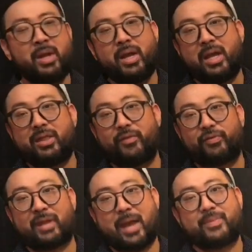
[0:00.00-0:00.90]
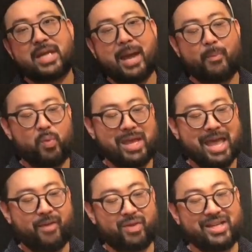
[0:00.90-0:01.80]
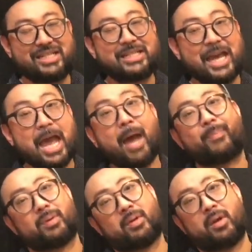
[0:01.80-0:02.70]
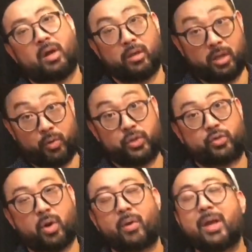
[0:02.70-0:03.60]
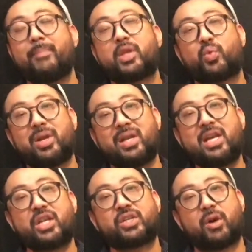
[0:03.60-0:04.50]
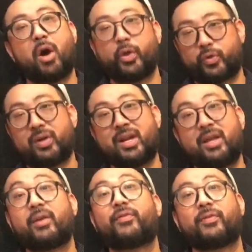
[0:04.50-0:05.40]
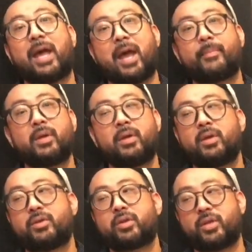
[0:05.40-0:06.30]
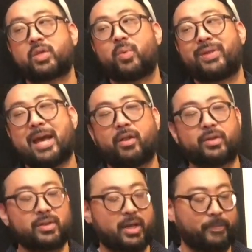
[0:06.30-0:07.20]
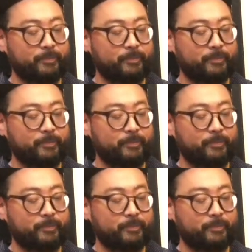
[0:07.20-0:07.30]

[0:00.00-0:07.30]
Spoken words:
In the flam tap, we have a tap, a low stroke in between each alternating flam. So this is what that looks like.